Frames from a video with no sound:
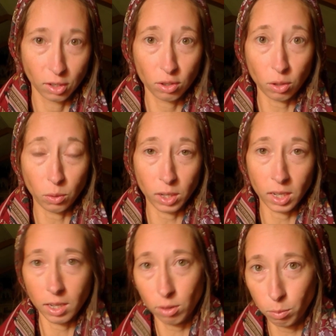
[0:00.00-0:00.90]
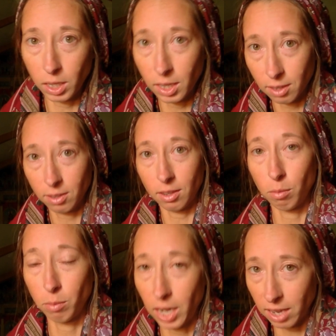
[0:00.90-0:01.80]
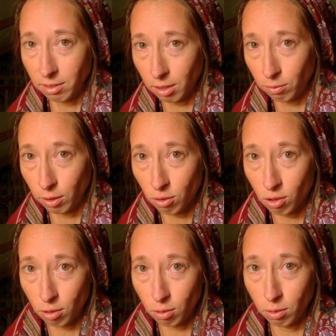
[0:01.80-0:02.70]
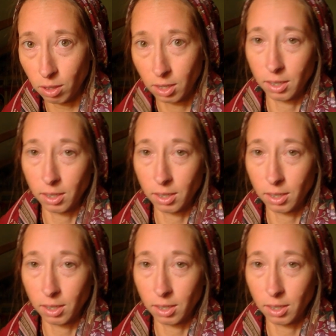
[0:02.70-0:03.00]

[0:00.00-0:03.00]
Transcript: So, is obedience a monastic virtue?